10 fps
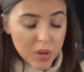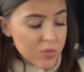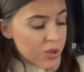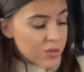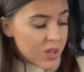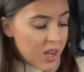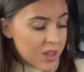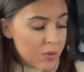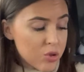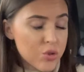I'm so sad.
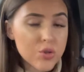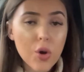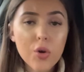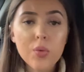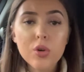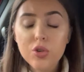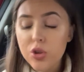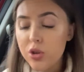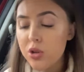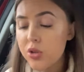They were so
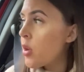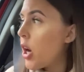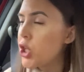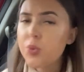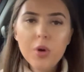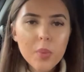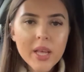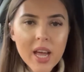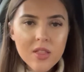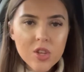good. I should
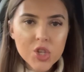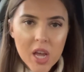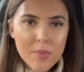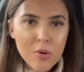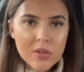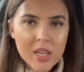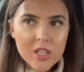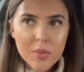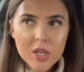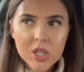probably get the share box
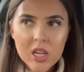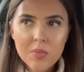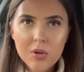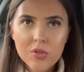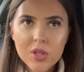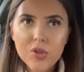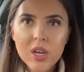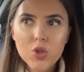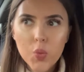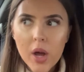next time, actually, because then you
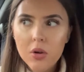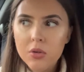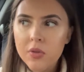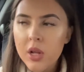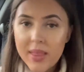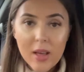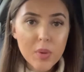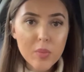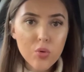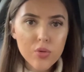get 12 and that
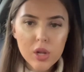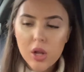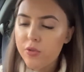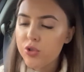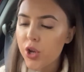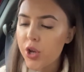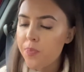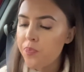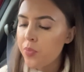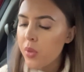would be more than enough. So
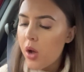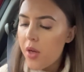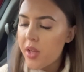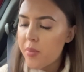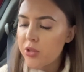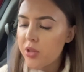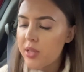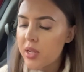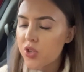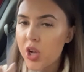I think I might do
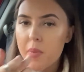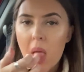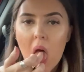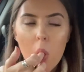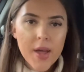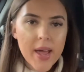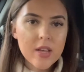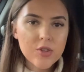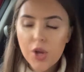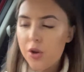that next time.
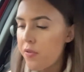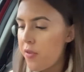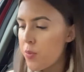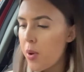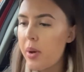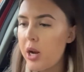Okay, so the first part of my